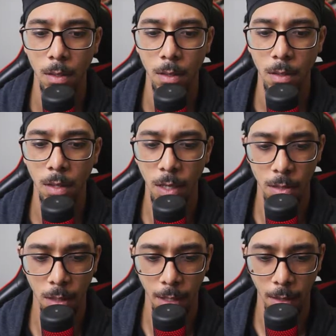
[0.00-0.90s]

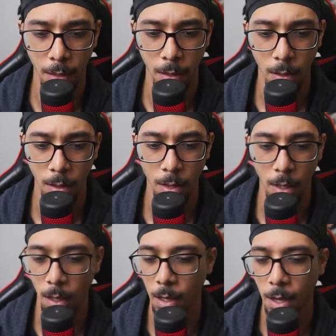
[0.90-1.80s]
Things like
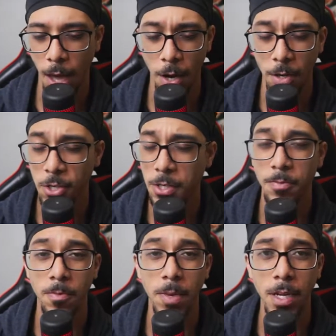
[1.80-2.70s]
just
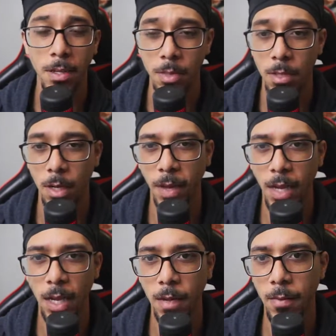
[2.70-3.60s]
random stuff. I
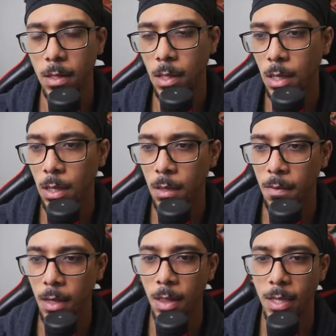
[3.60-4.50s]
can't even think of.
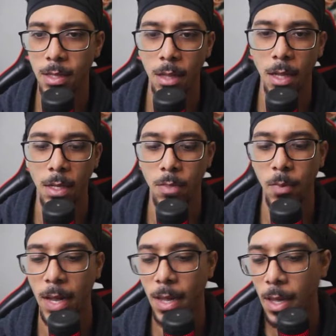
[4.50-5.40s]
That's the thing, is
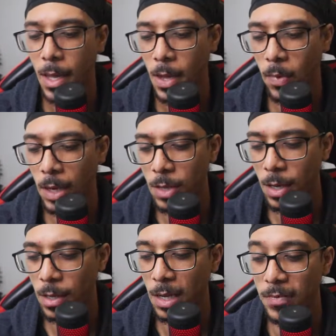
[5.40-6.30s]
when I try to
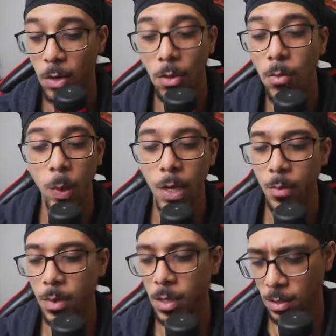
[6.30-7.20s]
think of all the random
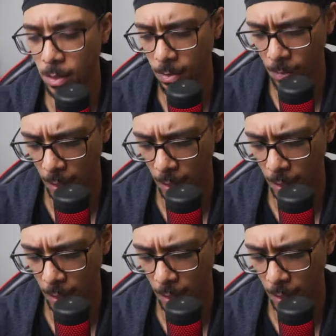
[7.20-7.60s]
things that I